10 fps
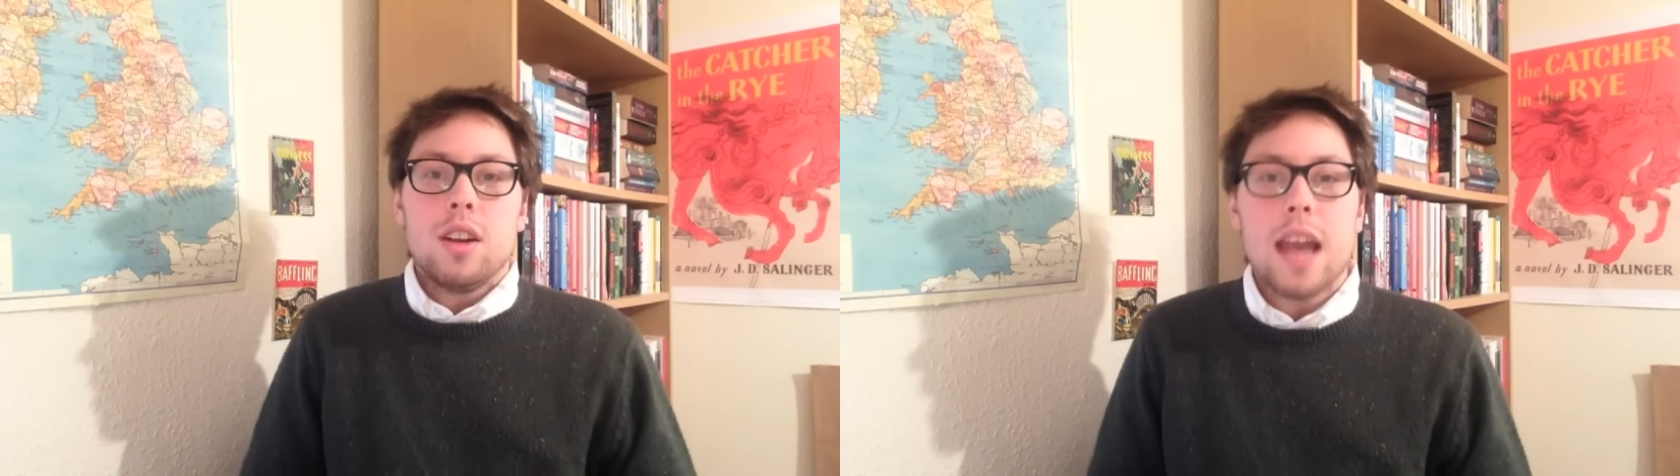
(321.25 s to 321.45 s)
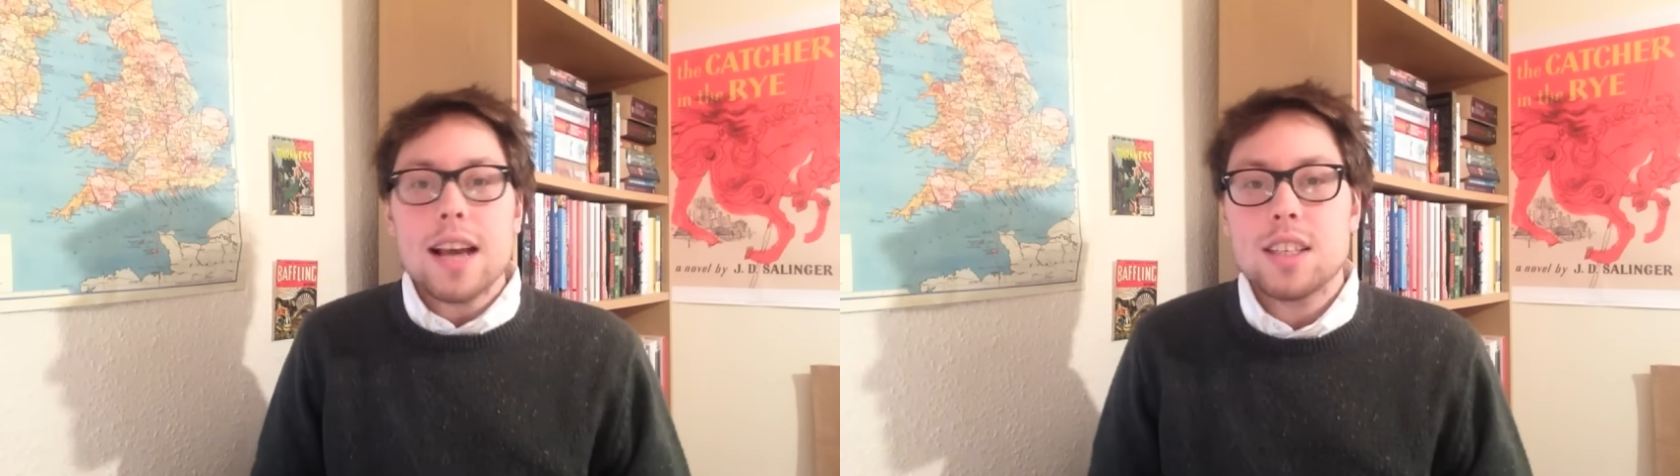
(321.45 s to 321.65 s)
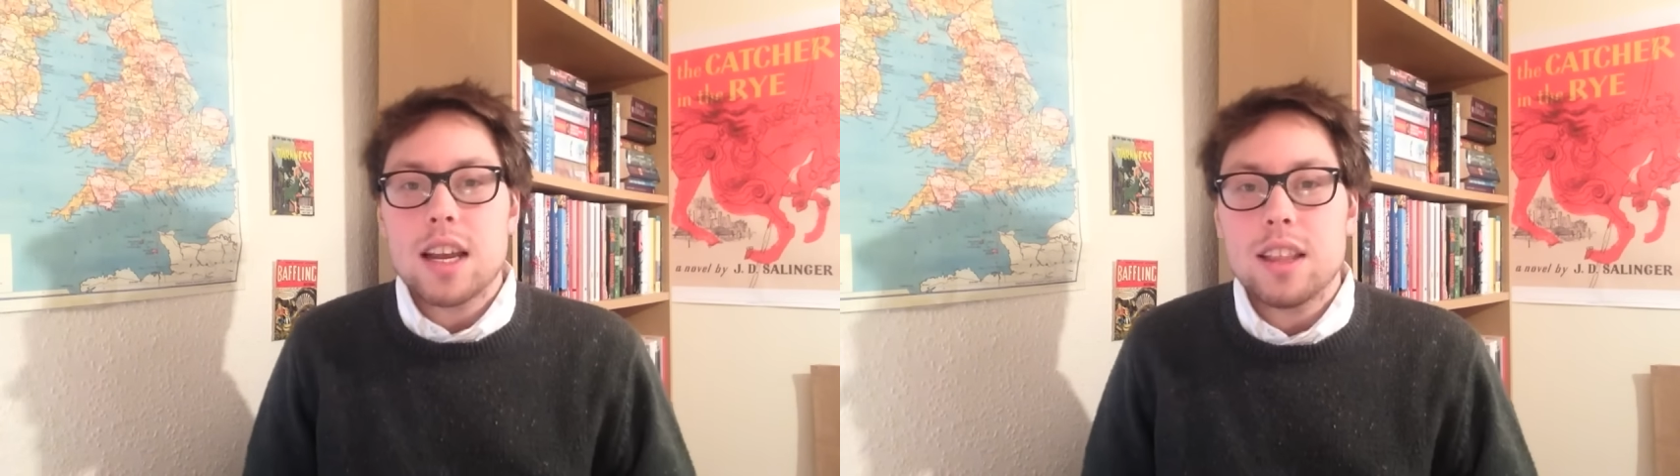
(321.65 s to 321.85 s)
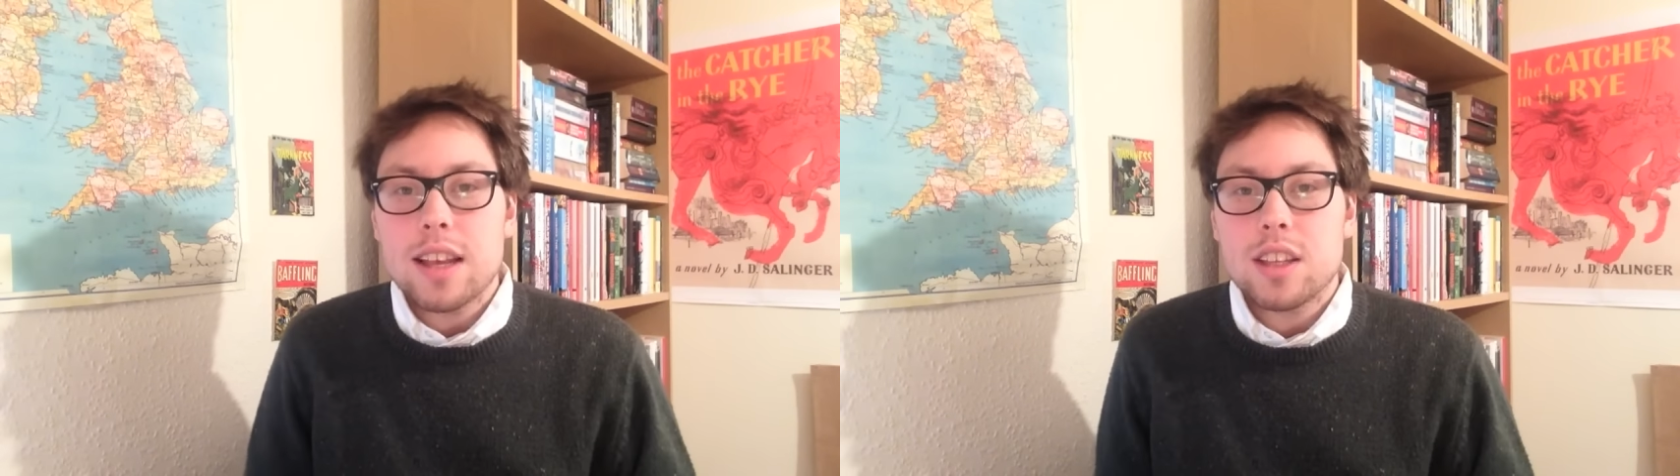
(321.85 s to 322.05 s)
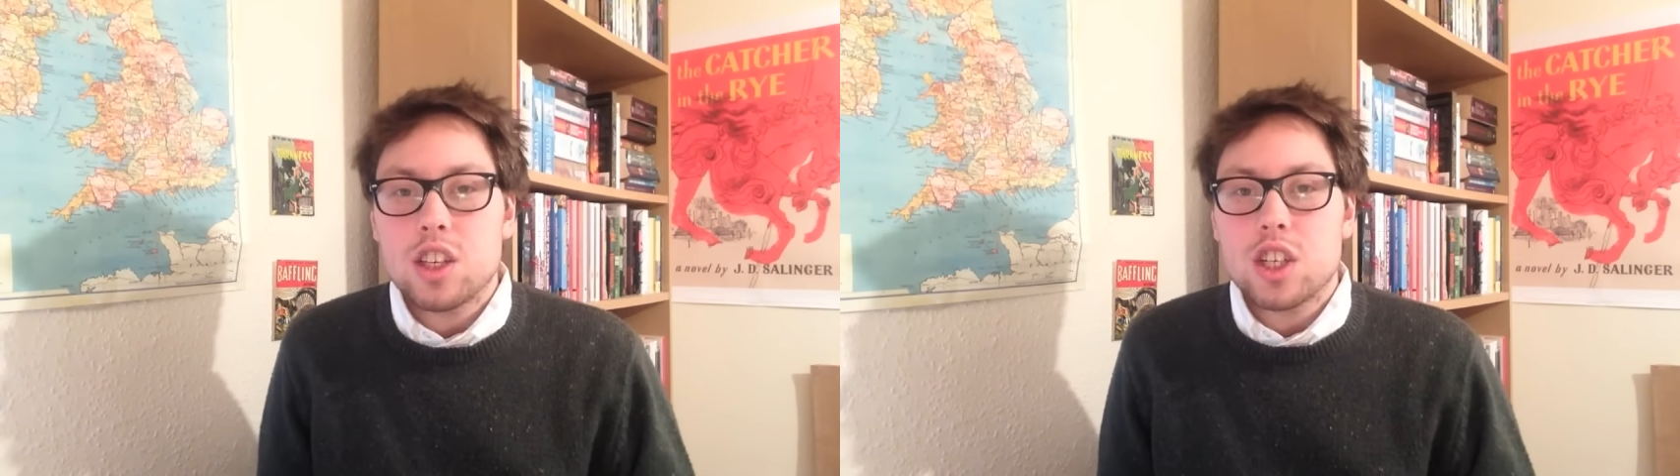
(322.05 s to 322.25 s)
Next, I'd
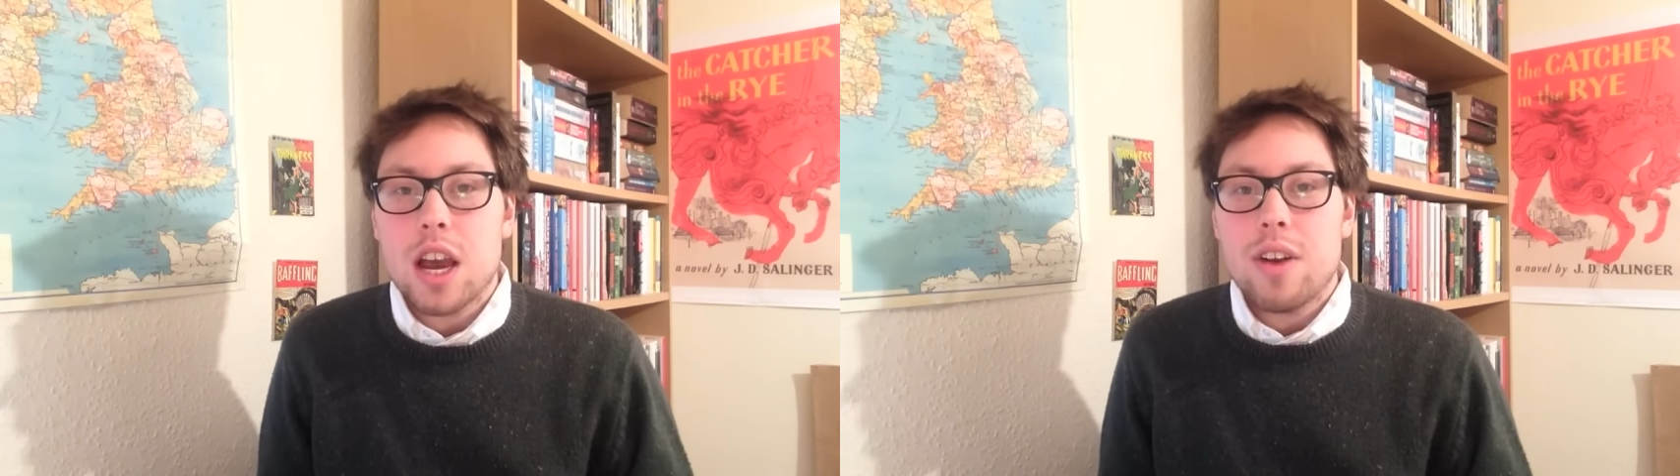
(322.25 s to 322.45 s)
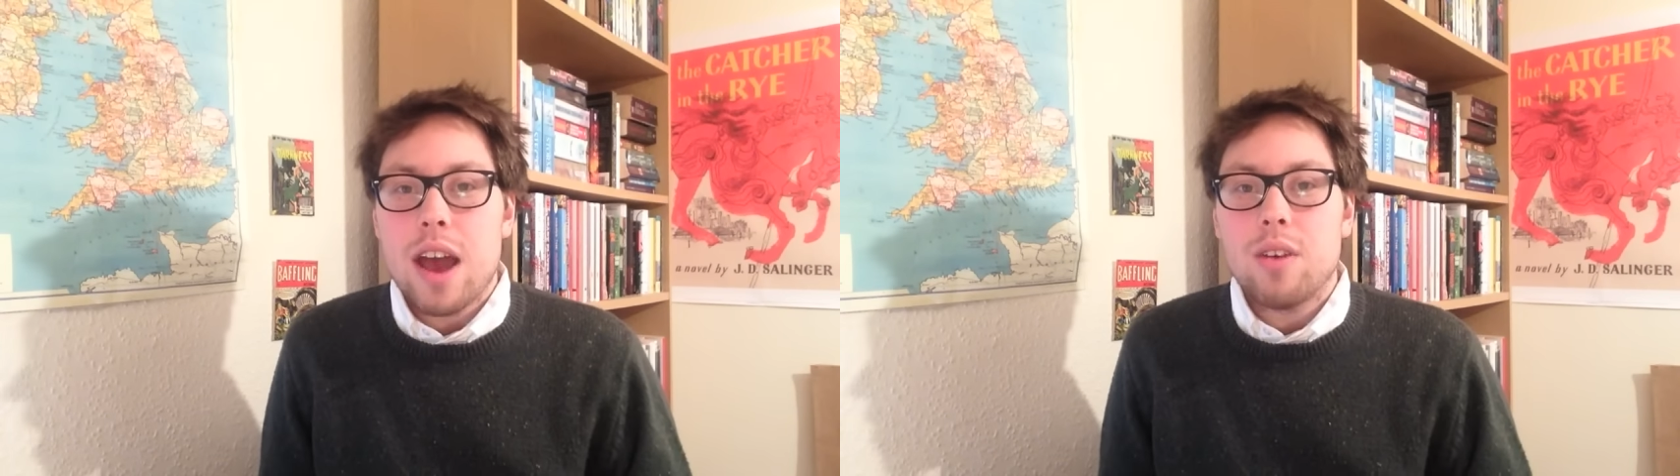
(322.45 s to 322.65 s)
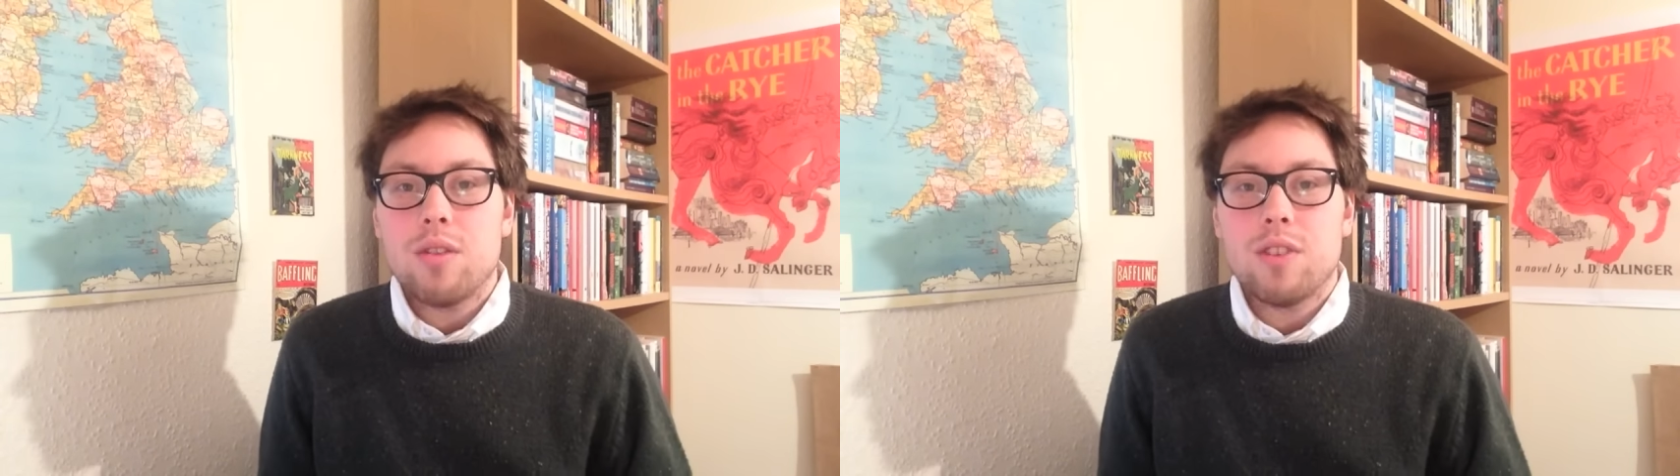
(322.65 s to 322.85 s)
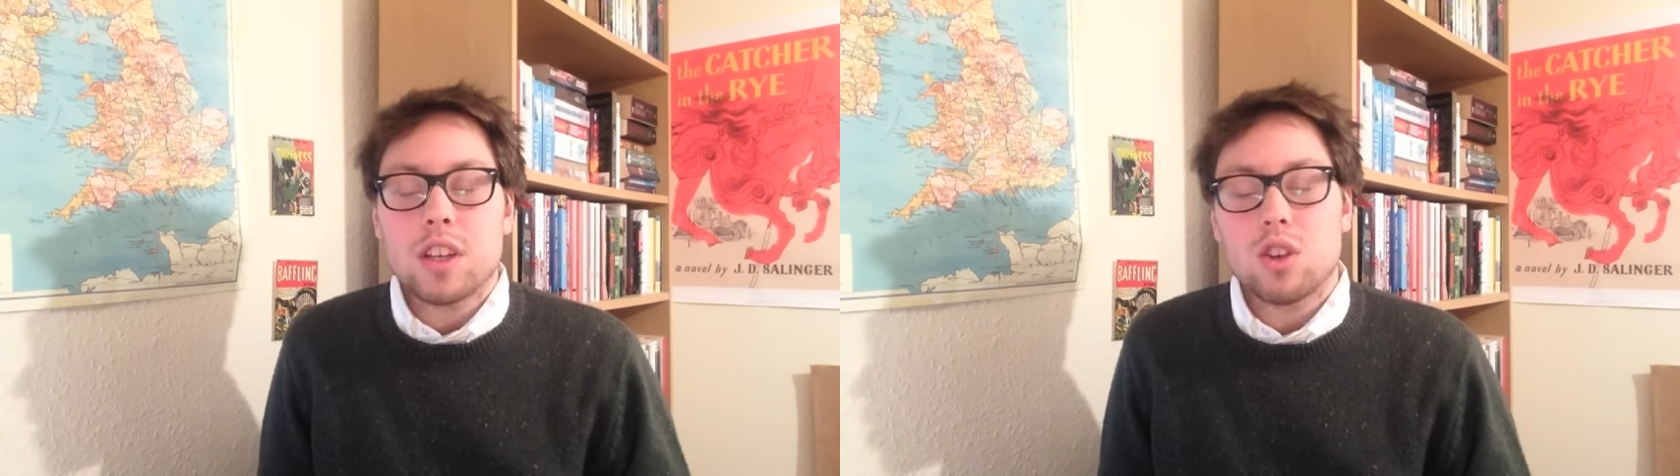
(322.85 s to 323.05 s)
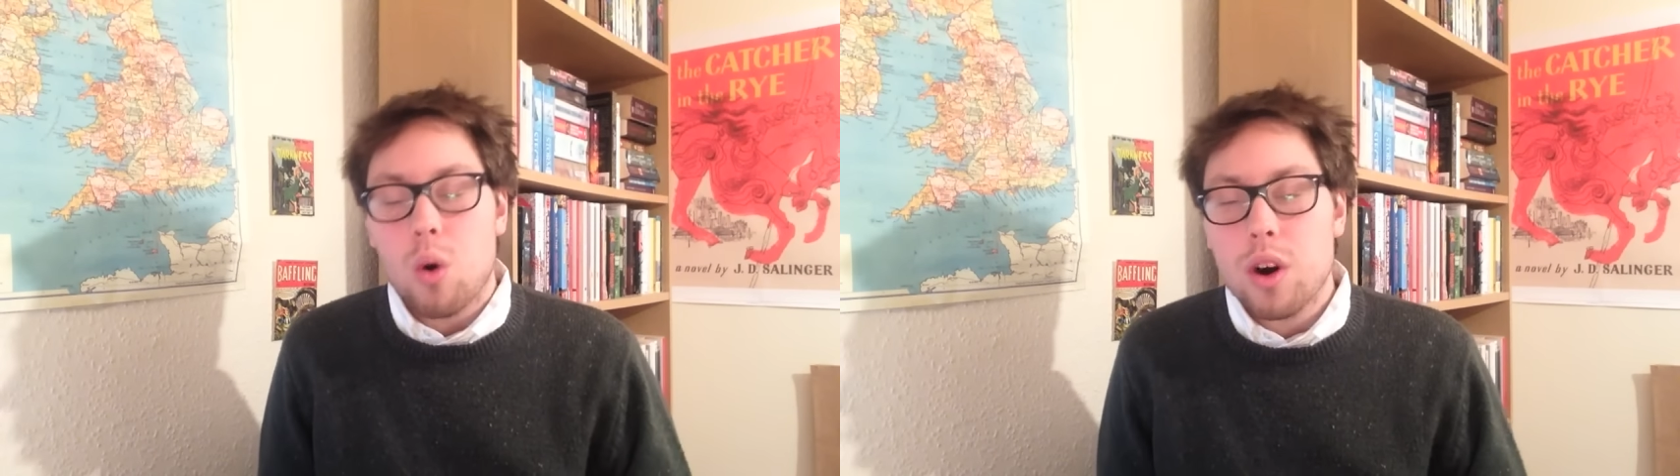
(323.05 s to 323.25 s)
like to shout out
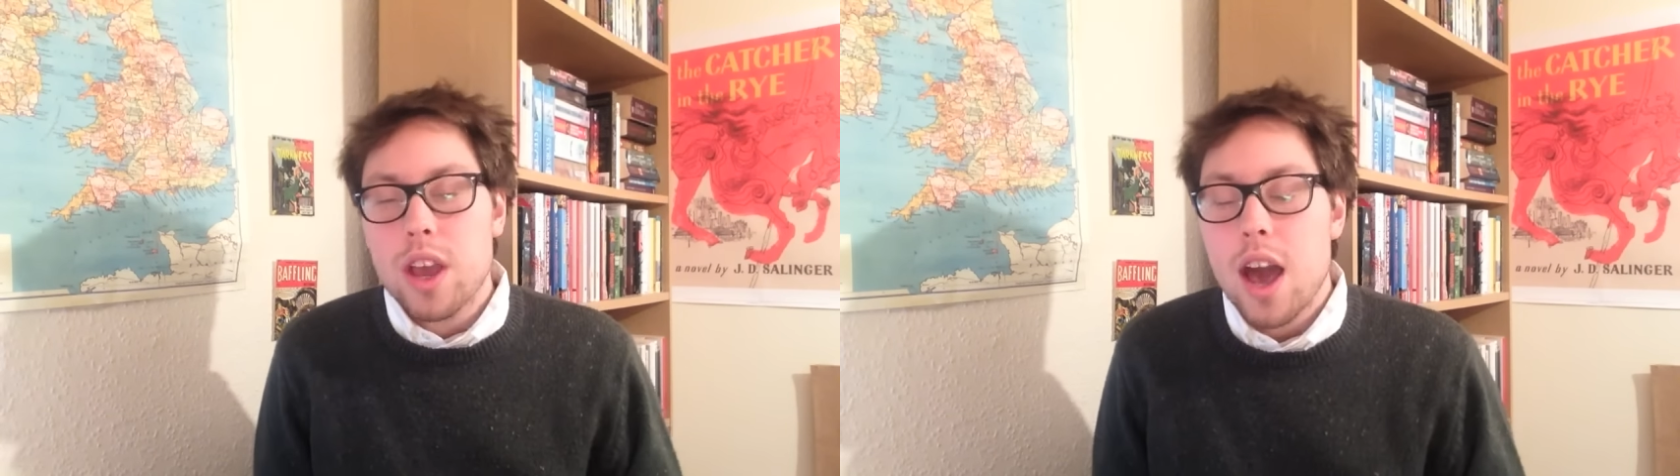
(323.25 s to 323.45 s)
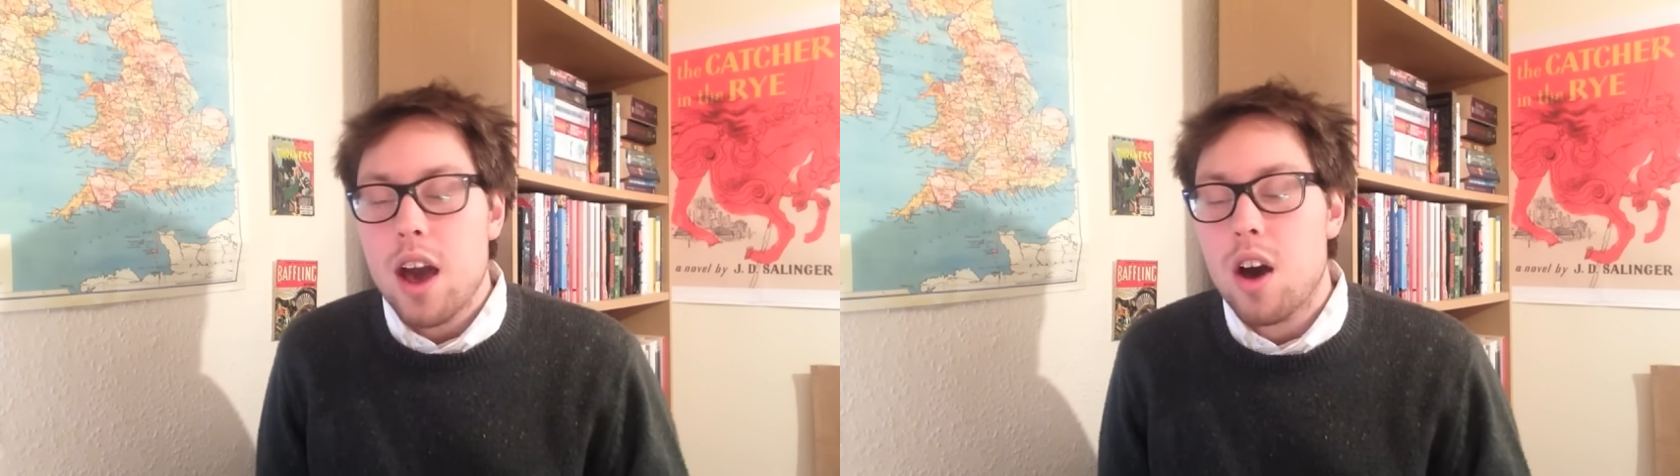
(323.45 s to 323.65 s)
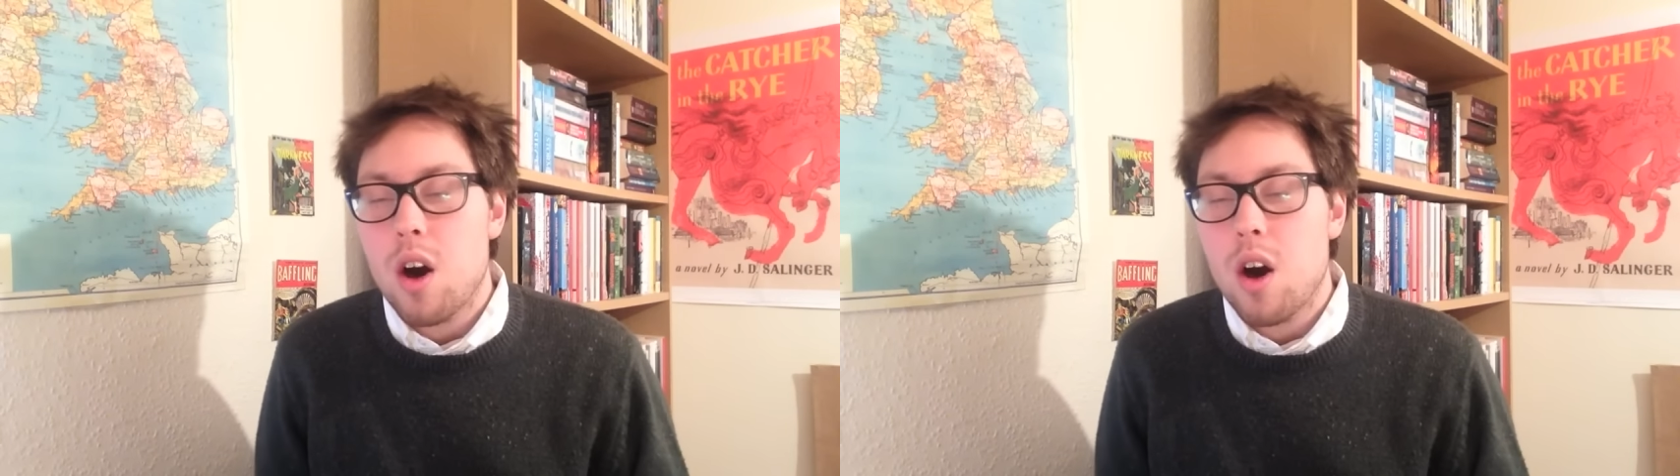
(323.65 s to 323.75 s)
Victoria